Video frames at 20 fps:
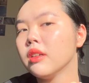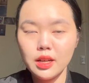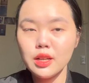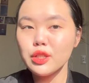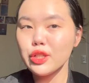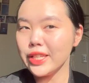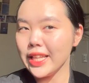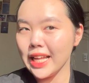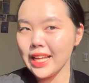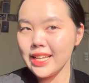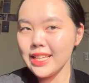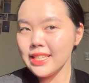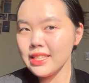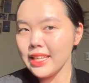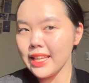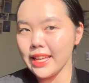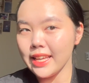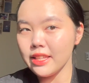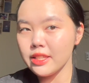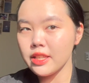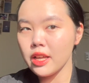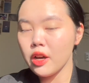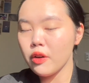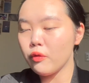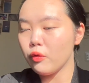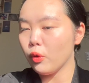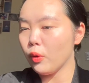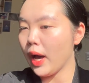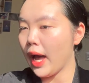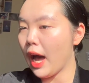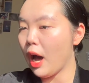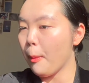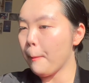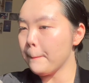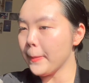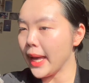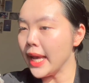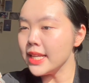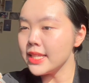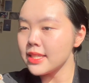So that is it for our
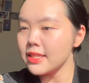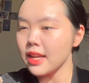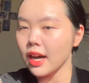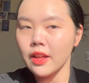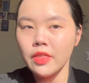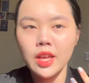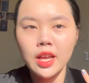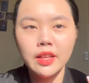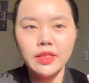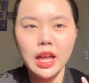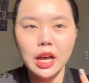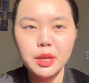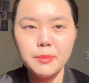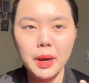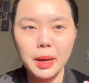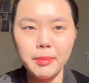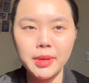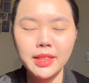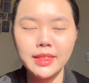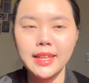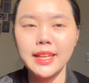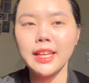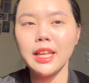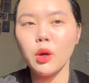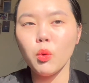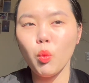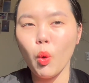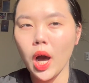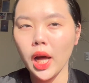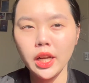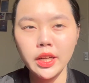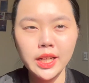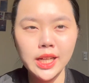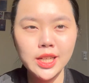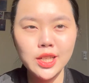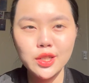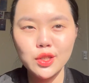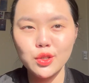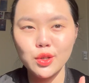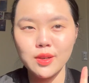base done. Now you might be thinking, why didn't I
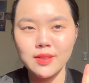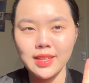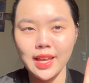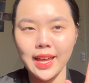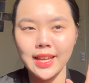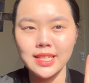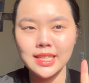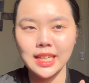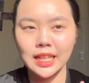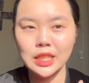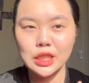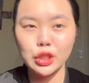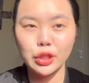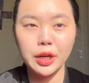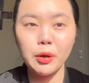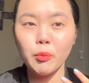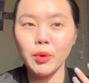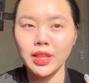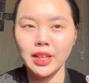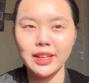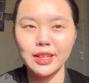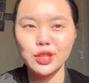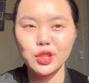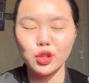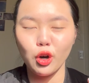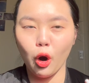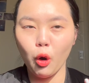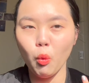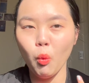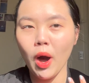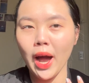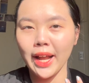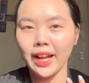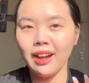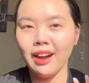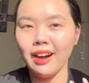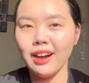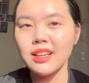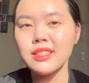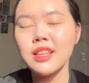just use a sunscreen with a strong white
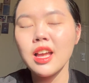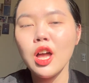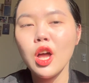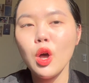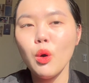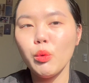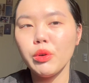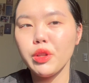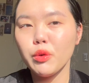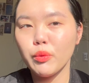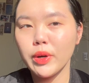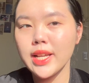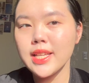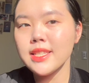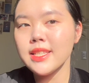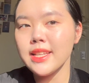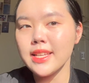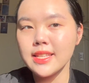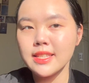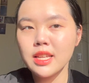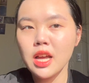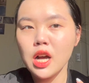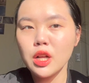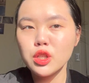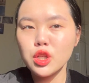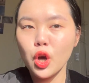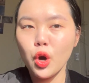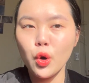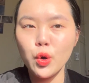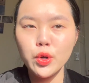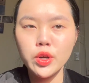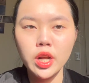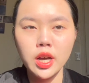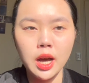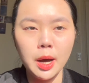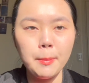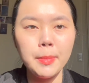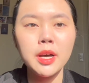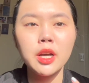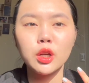cast? Well, the reason is tone
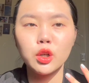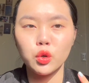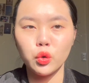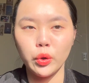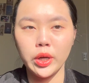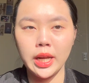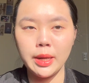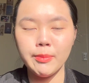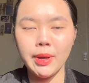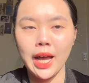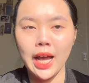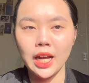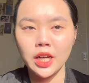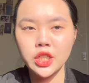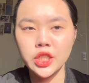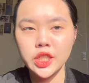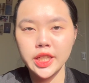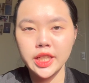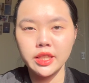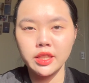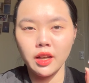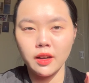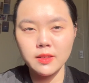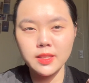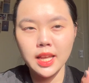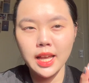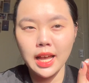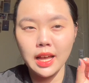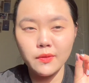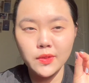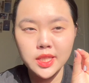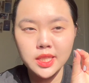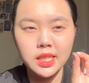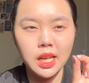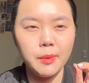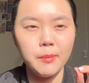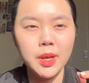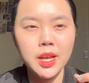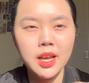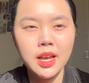up cream actually does have
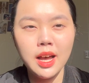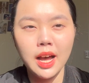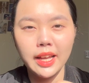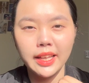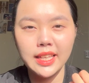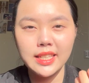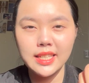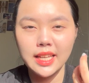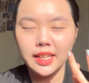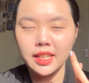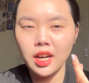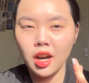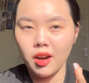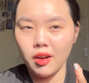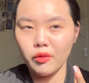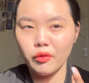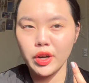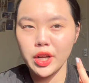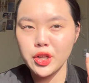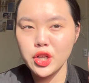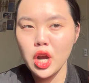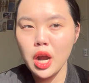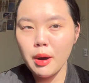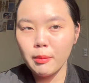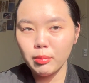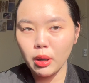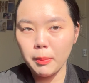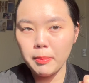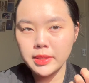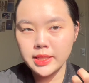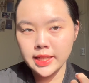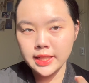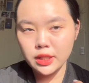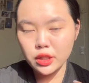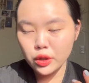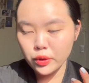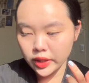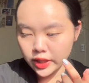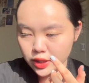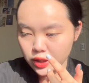some, I guess, like coverage properties
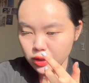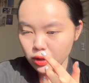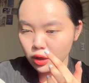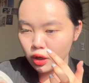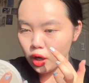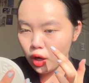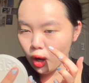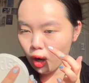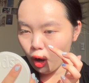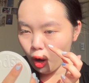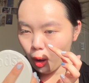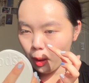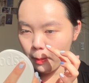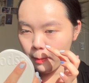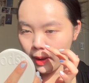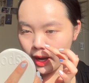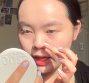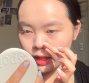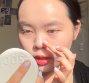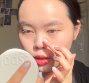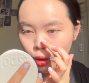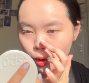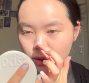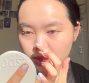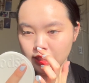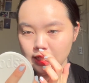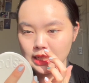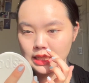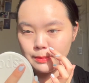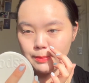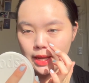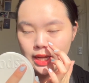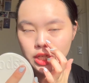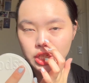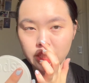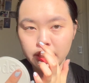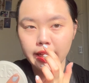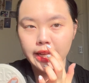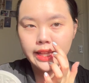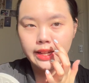to it. So on my nose
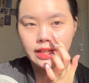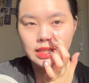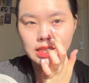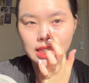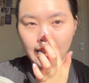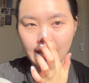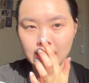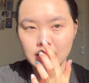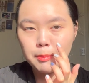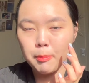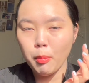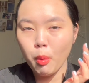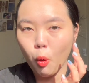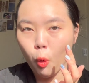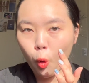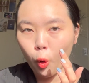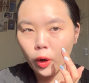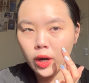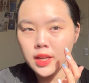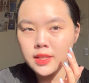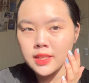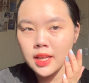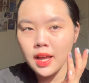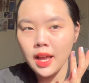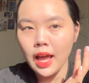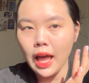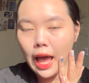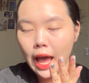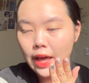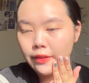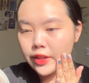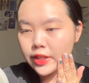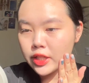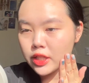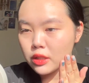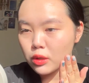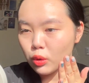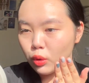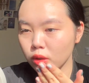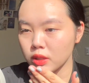especially, it is less porous and it
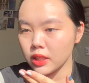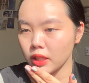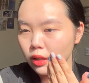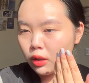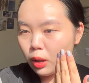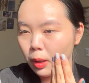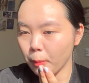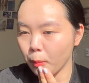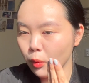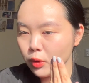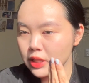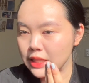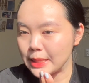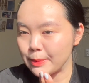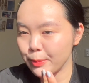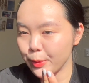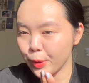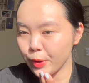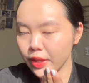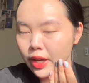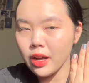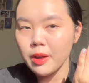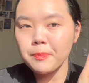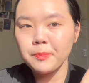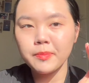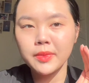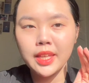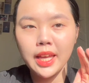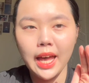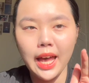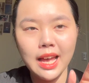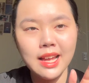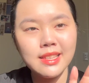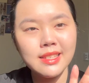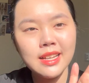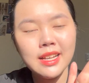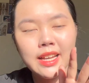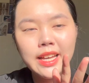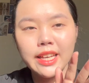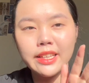just looks a lot more smoother.
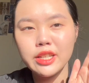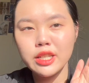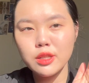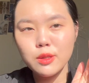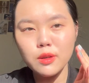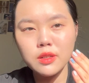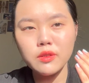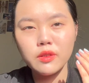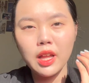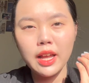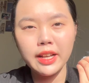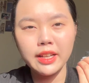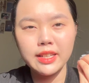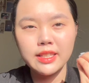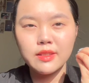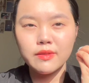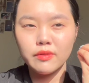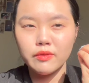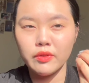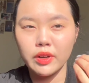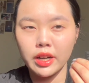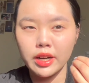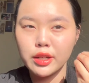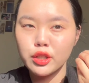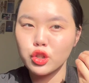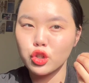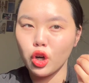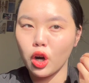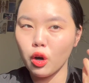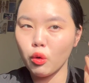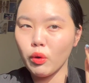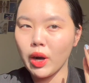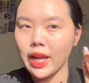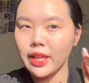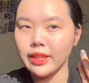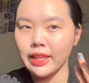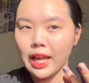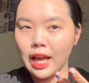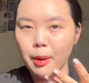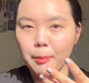And it just looks like it's very strong right
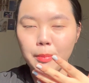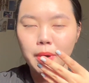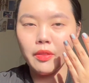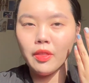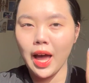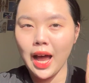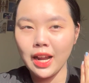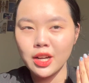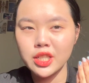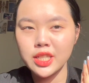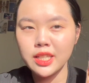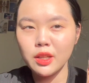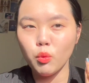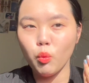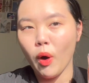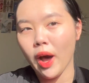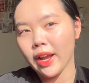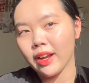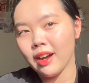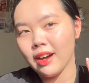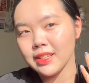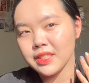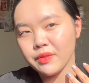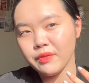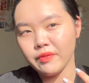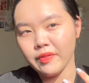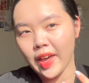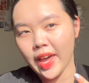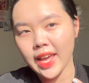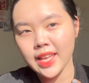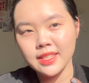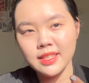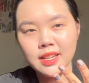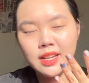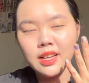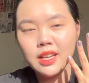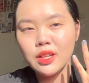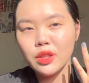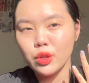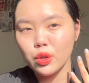now, but actually the white cast fades
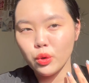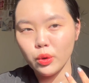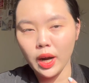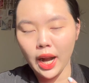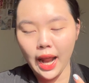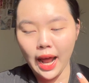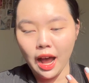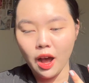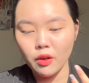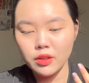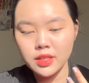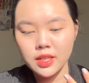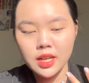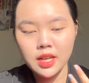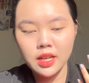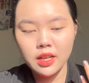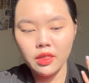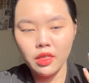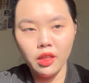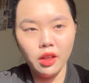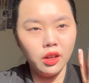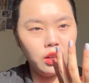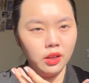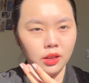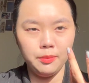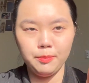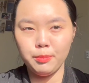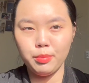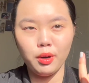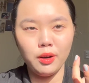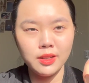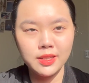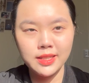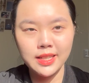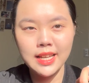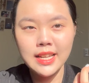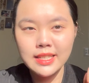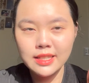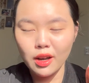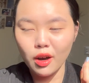throughout the
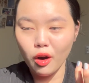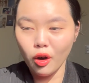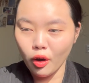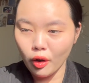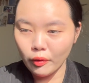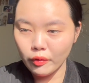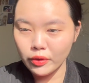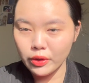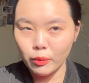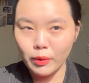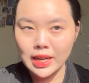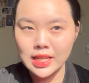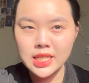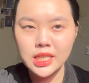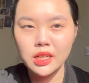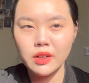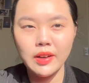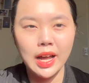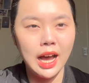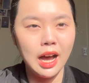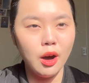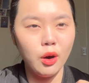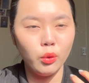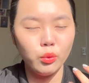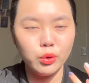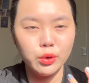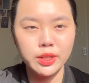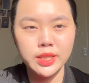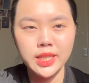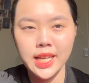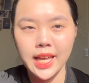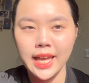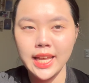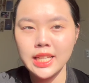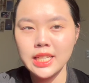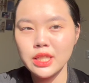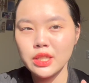process of the rest of our routine.